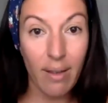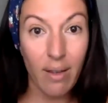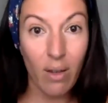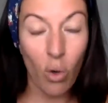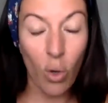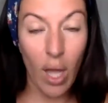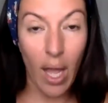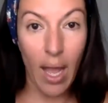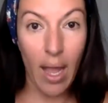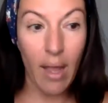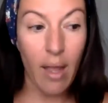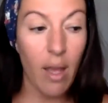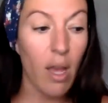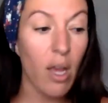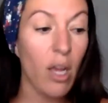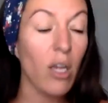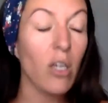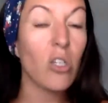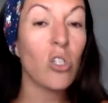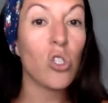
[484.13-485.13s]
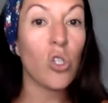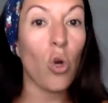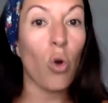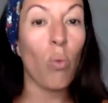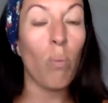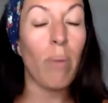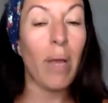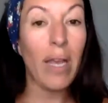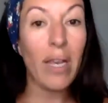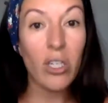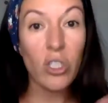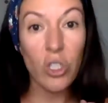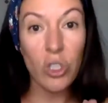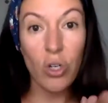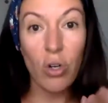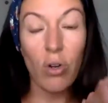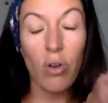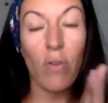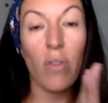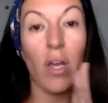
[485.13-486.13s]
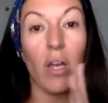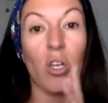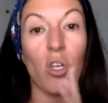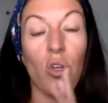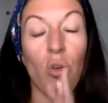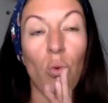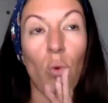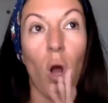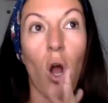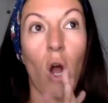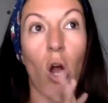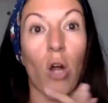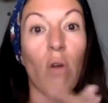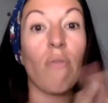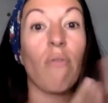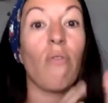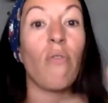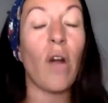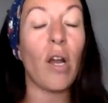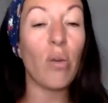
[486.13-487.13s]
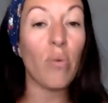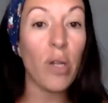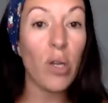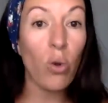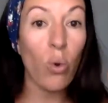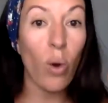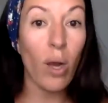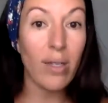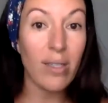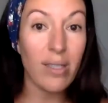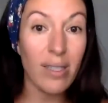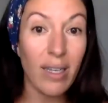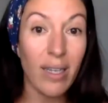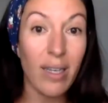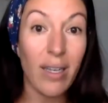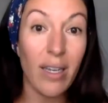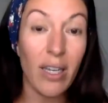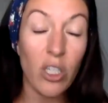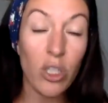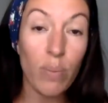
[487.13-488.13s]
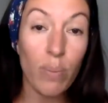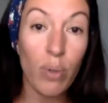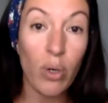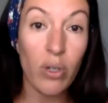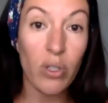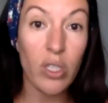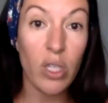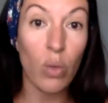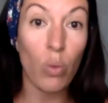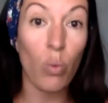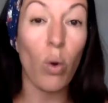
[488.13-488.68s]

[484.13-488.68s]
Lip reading: Okay, so make sure that you are friend requesting each person,